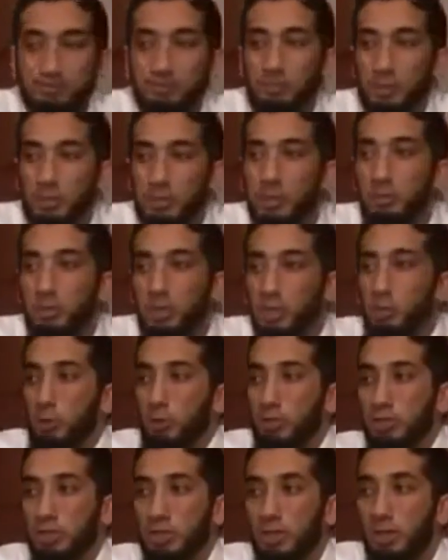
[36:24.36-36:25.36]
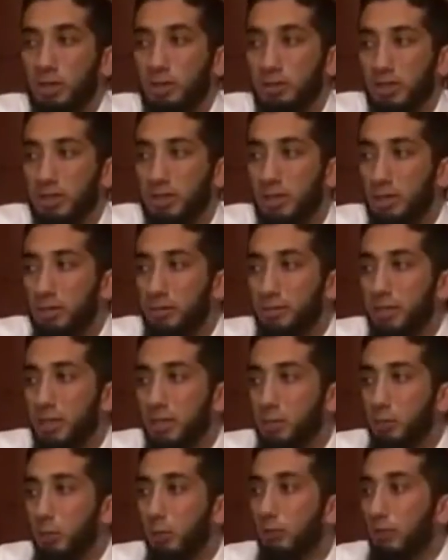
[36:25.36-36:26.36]
When somebody joins a cult, the cult
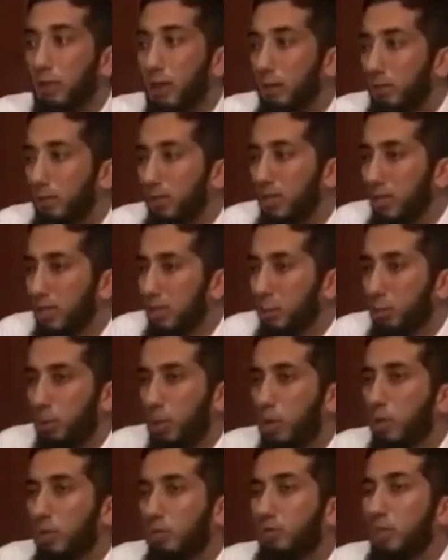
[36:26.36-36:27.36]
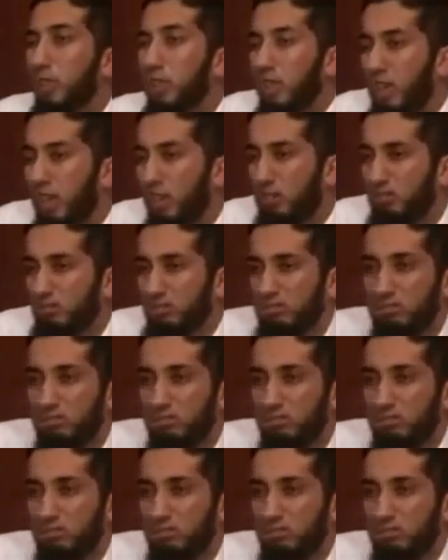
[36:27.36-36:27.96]
says your family is part of fitna.